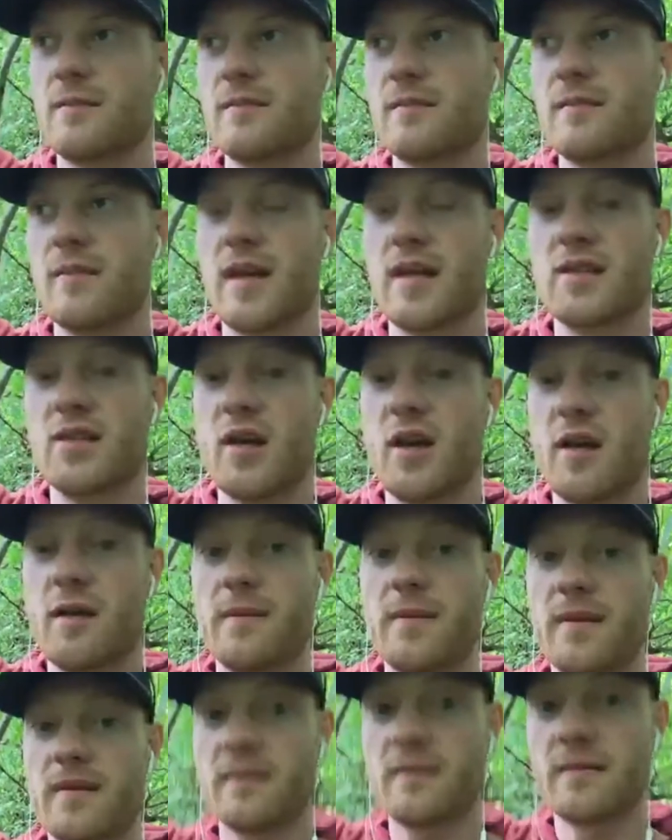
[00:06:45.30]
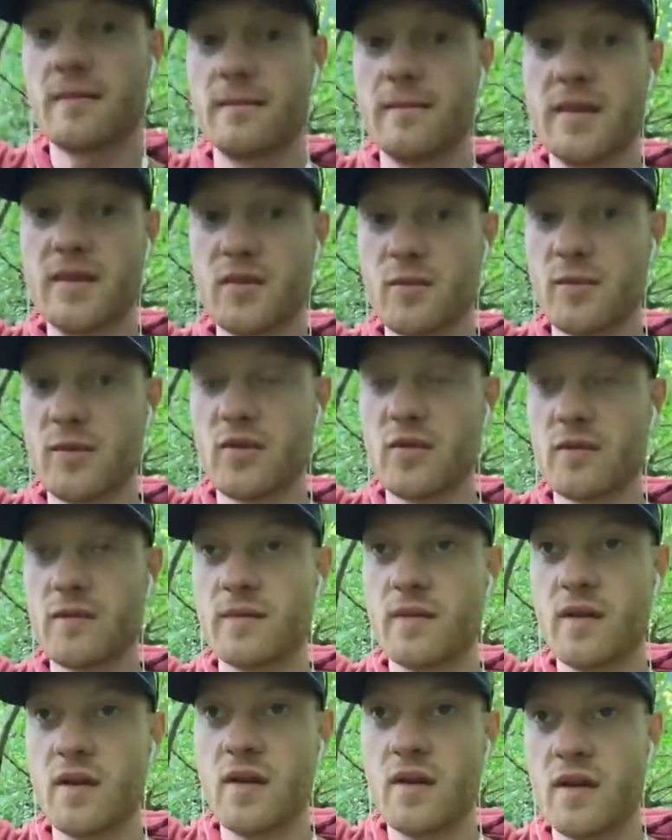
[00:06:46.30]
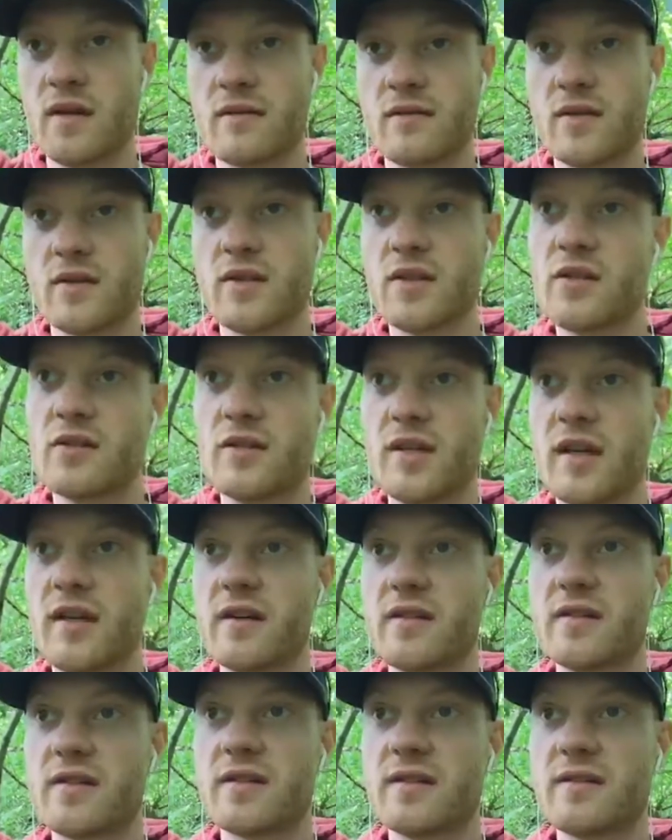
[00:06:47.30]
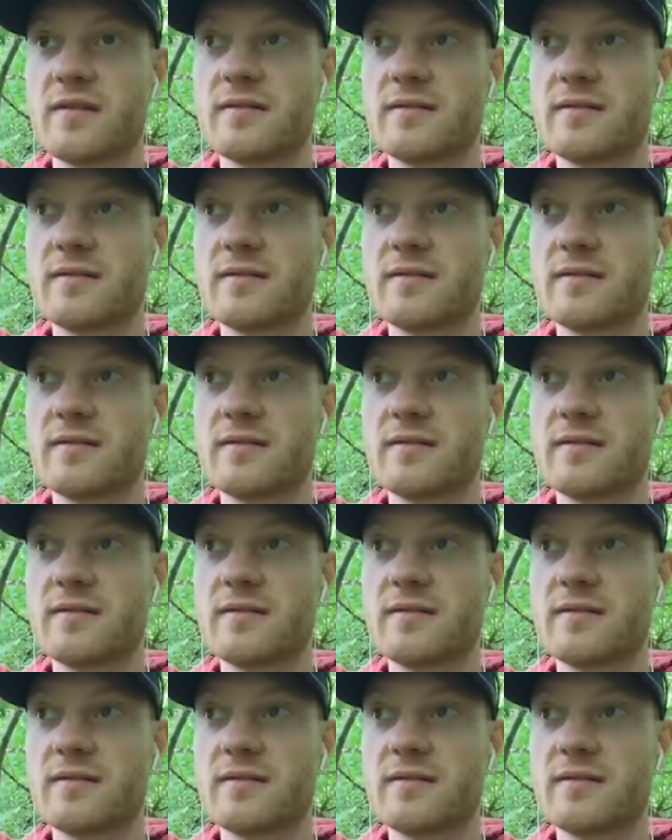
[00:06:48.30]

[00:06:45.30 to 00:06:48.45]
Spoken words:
my job miserable for 2 years.